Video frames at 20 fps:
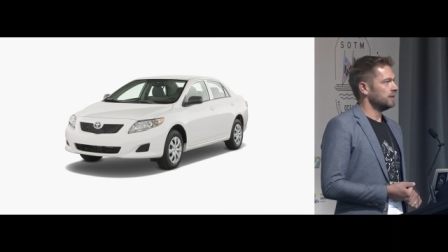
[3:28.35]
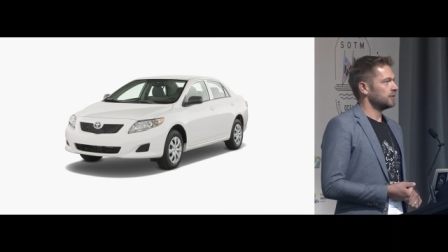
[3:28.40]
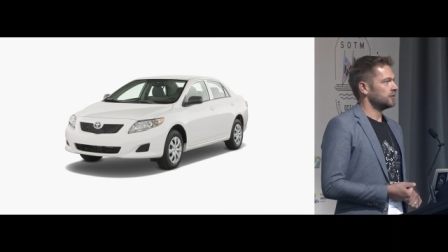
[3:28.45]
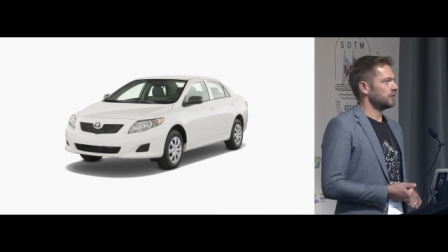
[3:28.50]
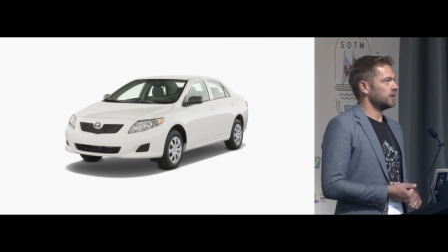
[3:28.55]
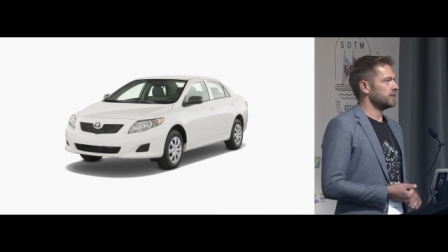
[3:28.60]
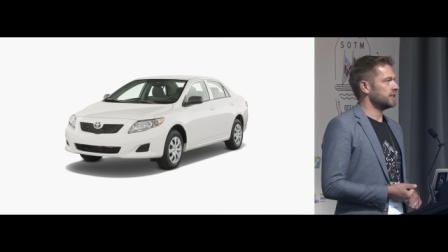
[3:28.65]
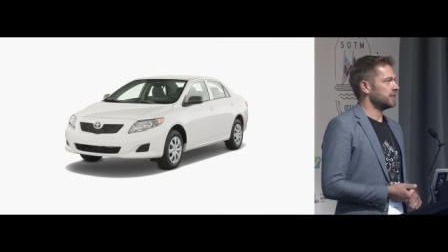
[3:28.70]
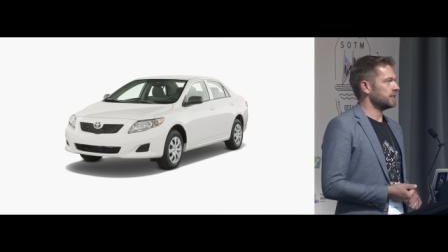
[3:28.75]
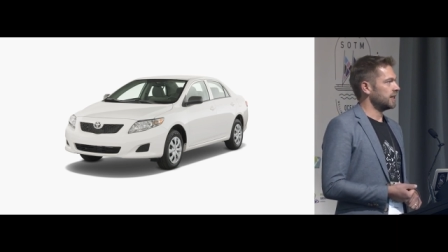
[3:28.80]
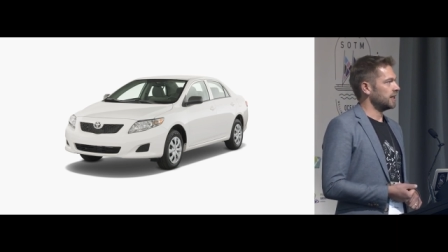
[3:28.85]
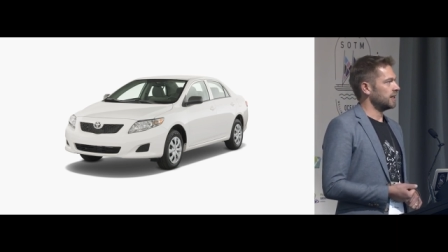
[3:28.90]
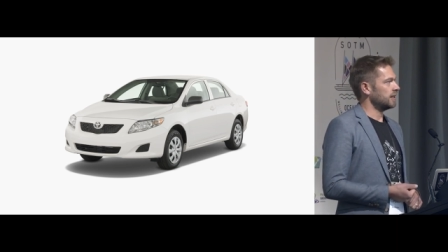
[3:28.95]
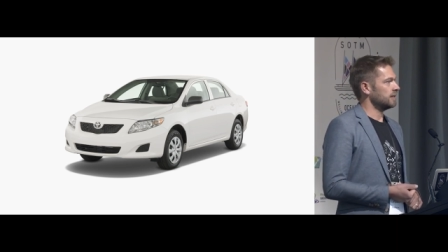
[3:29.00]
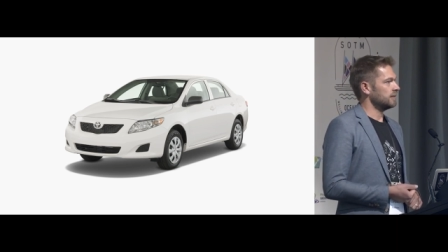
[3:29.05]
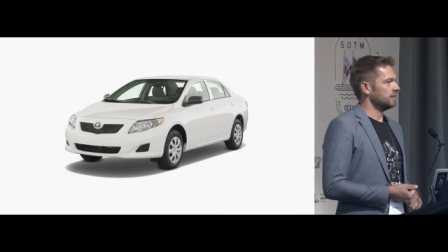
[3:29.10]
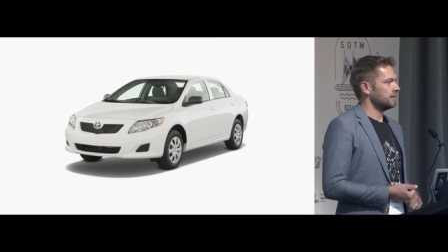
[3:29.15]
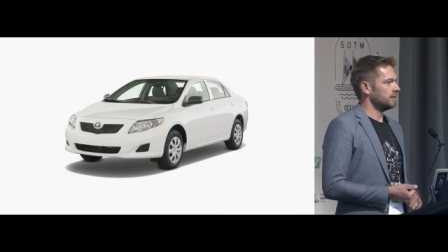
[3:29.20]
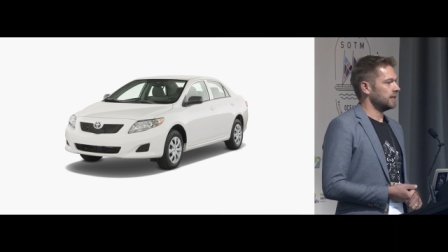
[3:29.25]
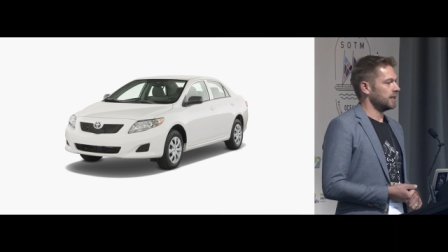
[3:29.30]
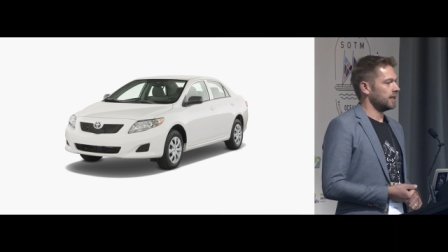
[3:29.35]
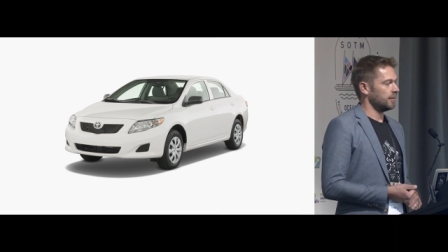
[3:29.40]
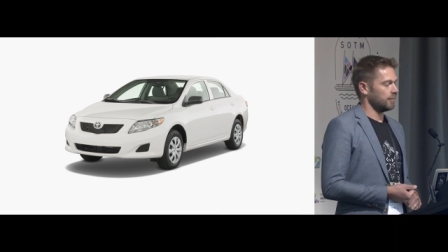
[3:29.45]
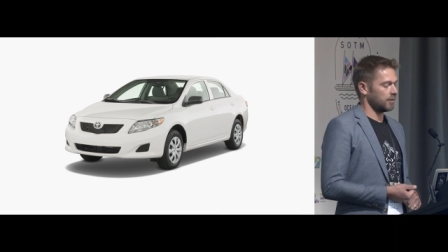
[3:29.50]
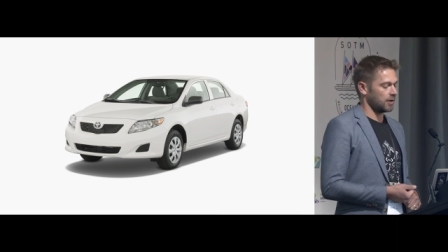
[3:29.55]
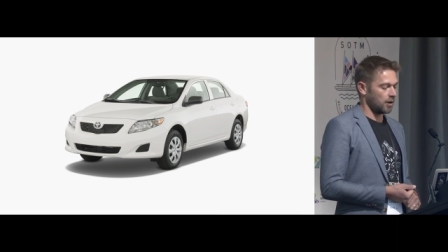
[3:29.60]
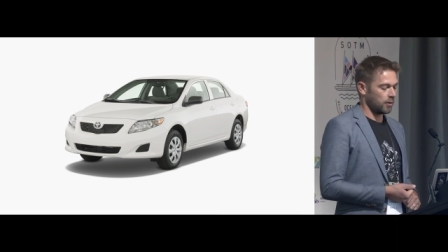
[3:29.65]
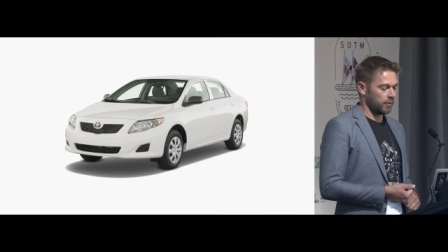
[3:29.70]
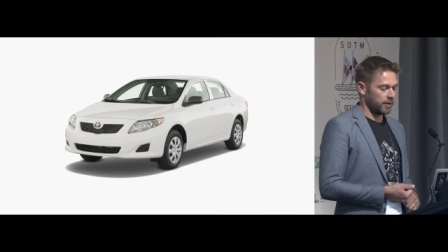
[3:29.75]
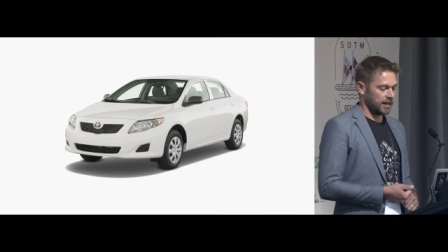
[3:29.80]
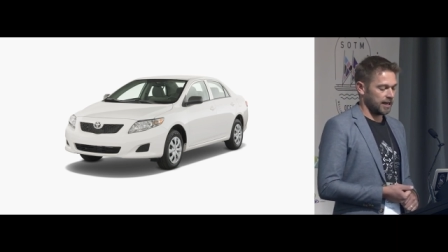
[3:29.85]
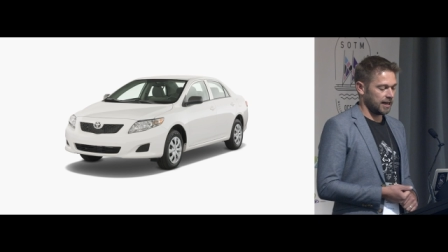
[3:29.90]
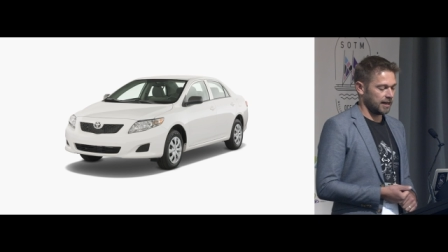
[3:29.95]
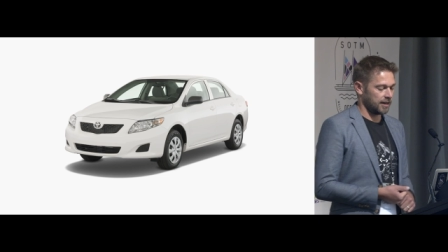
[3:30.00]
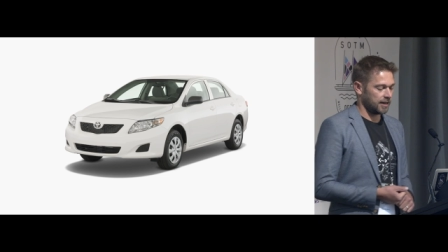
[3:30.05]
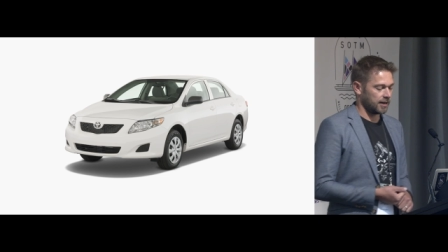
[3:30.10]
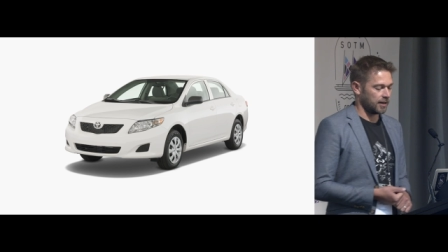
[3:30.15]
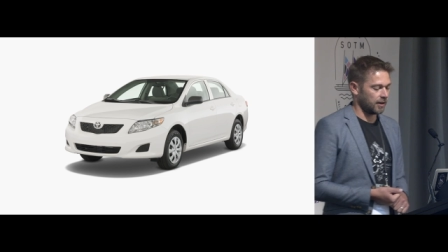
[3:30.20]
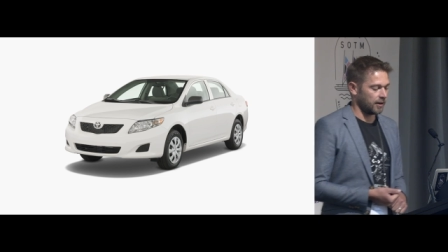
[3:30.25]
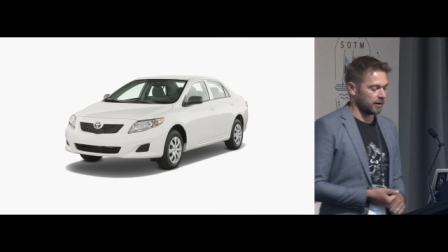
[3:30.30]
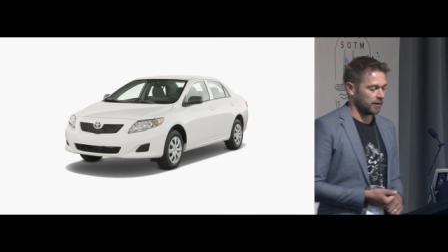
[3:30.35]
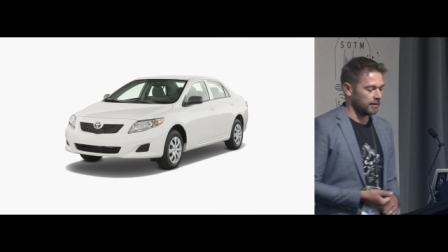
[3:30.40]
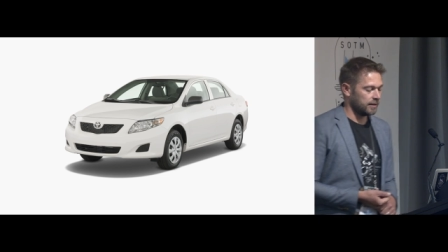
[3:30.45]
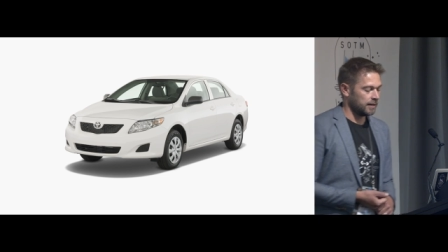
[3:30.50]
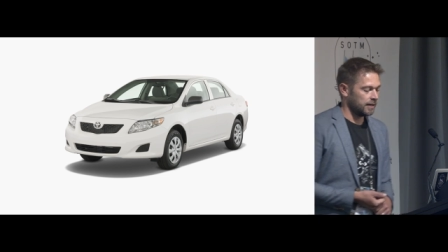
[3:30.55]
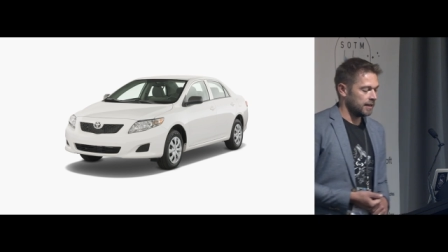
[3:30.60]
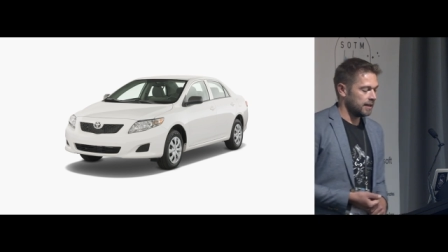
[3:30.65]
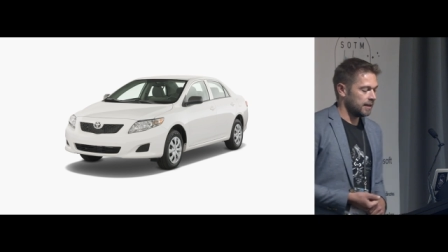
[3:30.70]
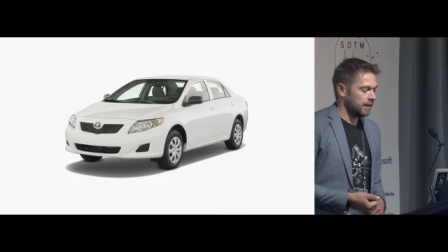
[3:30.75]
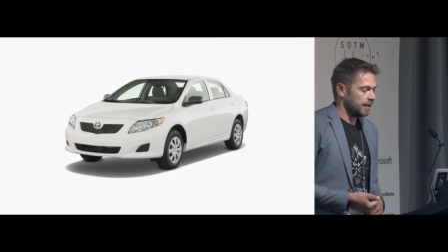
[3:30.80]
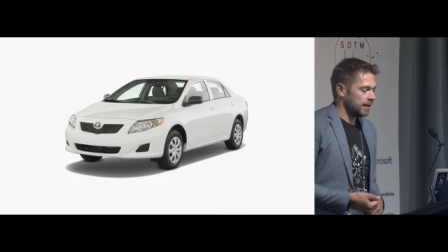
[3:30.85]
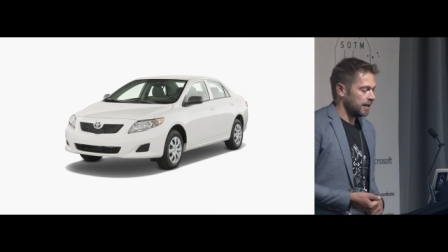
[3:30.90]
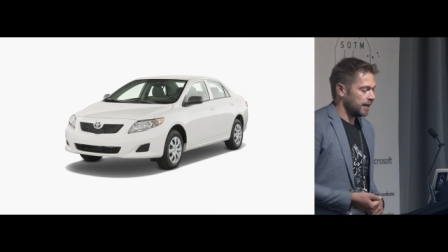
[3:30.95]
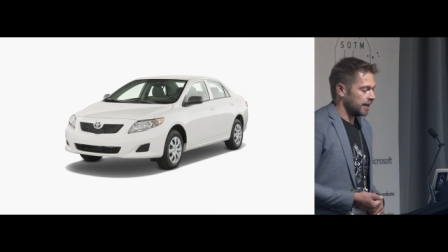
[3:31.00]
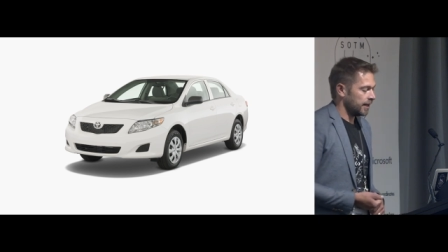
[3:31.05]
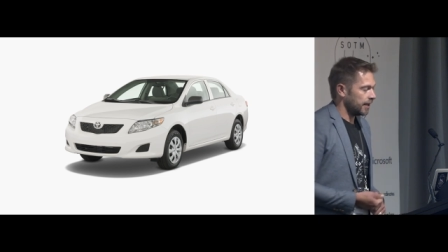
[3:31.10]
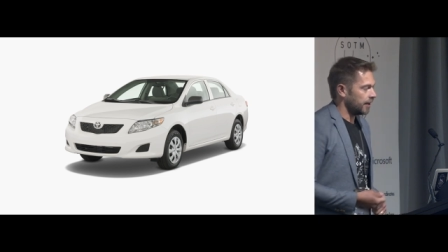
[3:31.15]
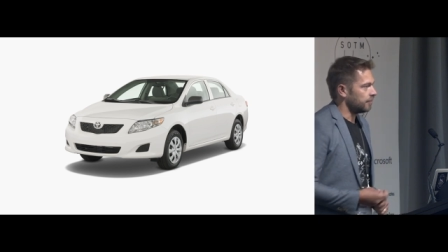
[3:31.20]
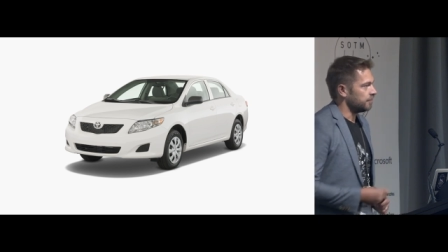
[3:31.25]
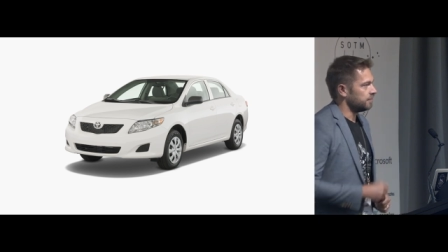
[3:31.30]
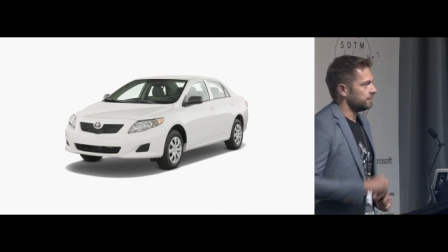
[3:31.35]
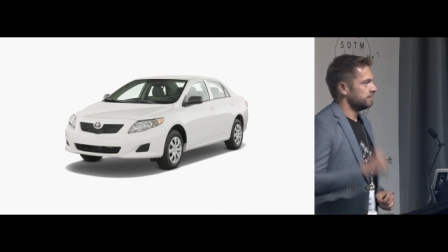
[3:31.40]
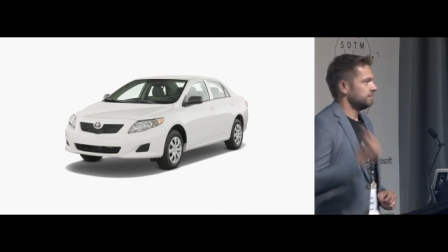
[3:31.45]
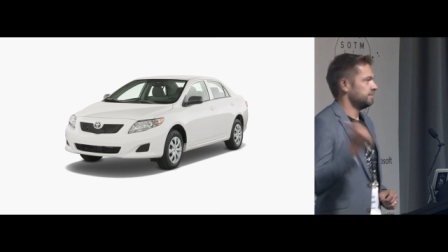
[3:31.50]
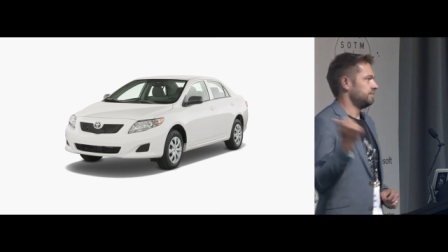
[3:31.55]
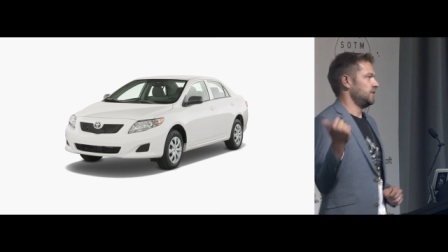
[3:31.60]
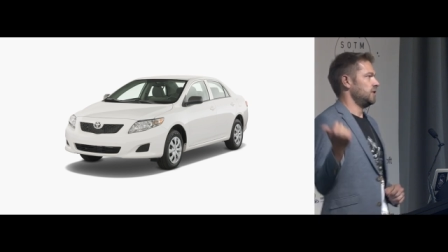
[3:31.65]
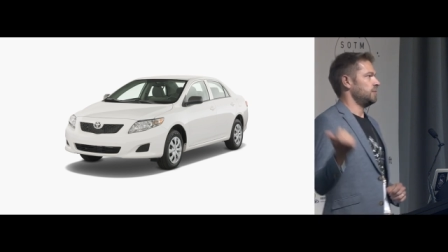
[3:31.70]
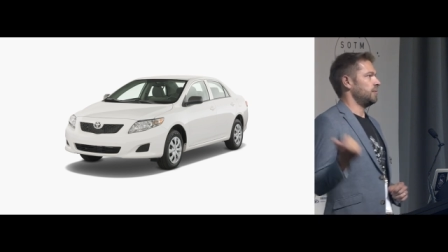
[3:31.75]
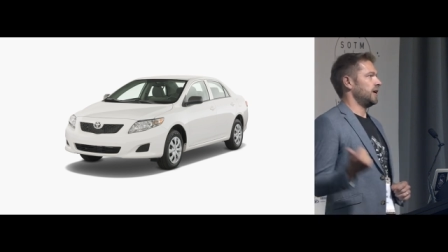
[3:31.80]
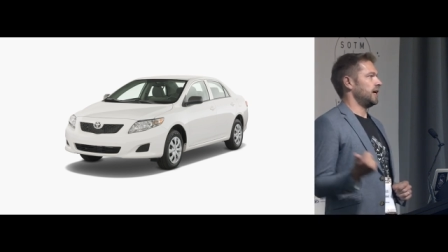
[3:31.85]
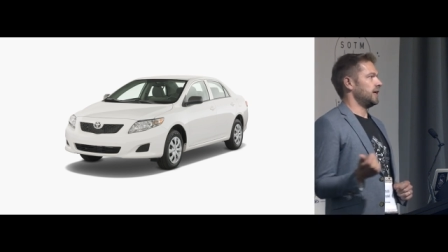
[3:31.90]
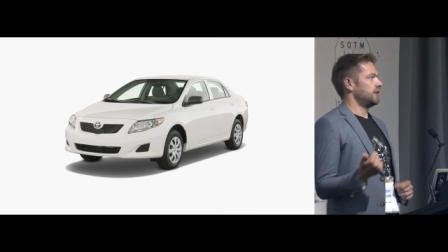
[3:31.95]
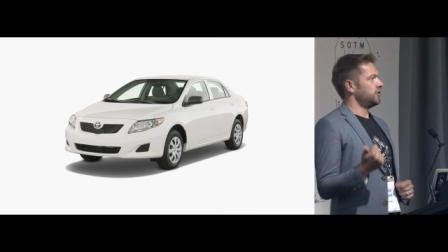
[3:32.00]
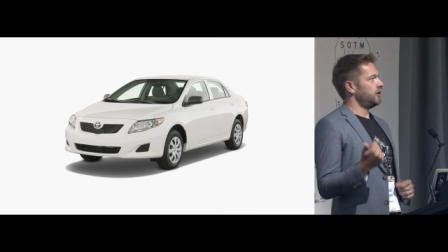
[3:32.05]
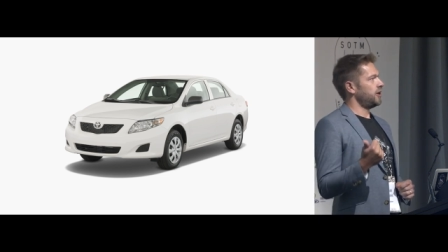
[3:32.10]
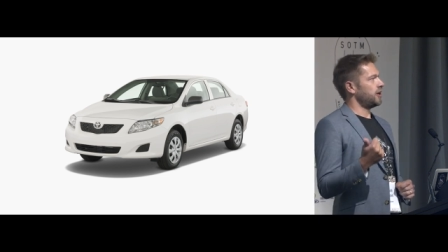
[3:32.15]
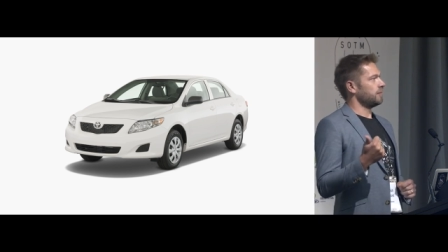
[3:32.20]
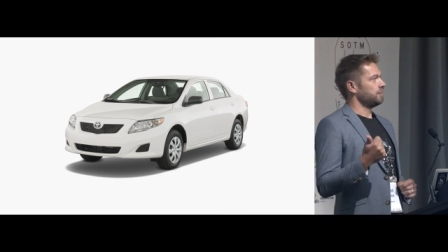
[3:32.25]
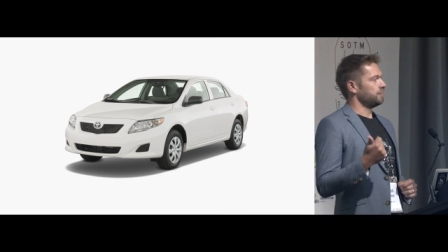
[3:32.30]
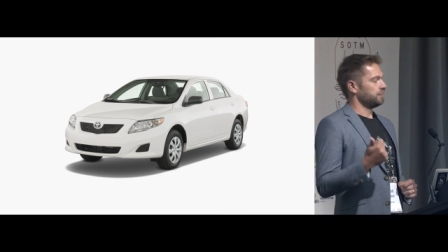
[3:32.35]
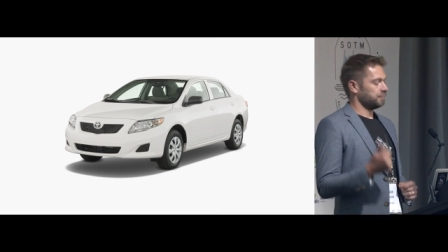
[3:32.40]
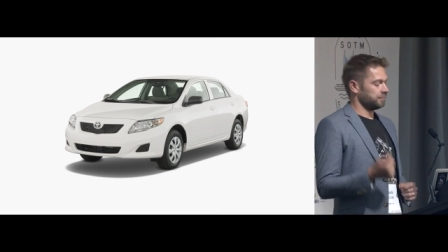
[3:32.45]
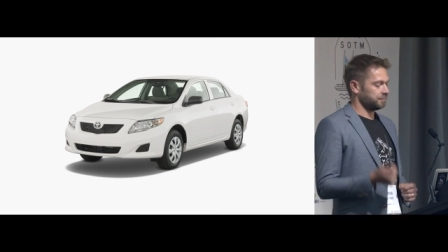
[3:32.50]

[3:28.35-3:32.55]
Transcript: trust is going to um, go when you need it to go, um, you buy a Toyota.